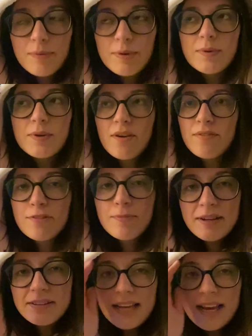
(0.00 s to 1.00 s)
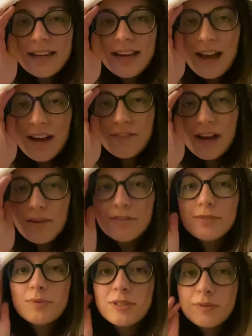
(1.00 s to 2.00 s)
We were gone for about 10 and a half
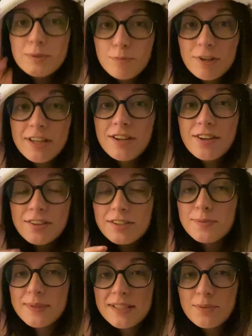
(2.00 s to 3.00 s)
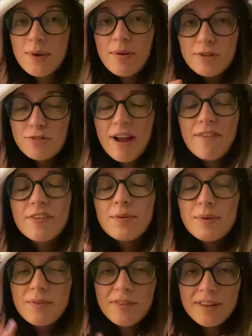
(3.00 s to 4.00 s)
hours, which was pretty good because we did well with traffic.
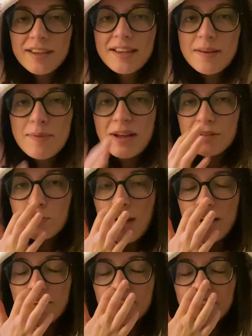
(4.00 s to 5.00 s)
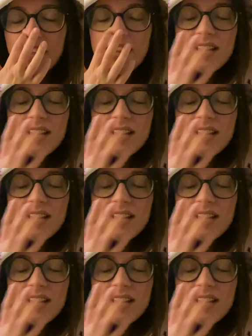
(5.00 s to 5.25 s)
We were thinking about 12.